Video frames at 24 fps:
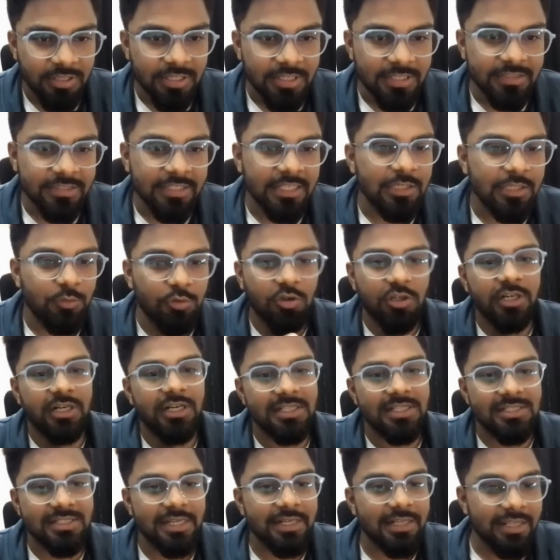They do not
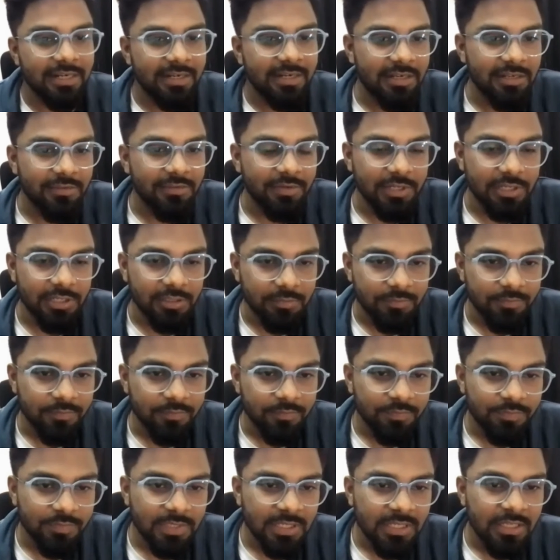understand creativity,
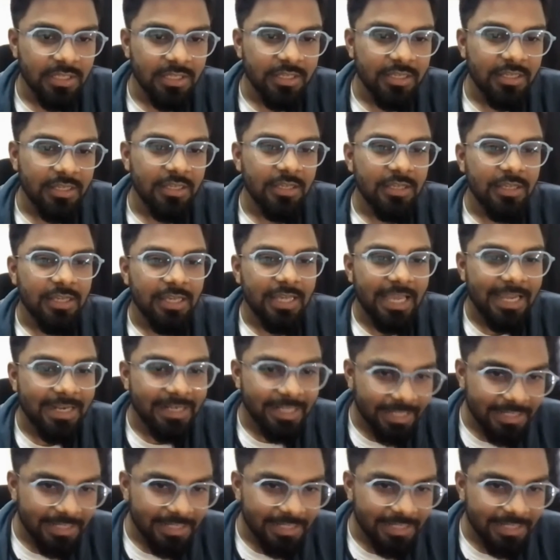and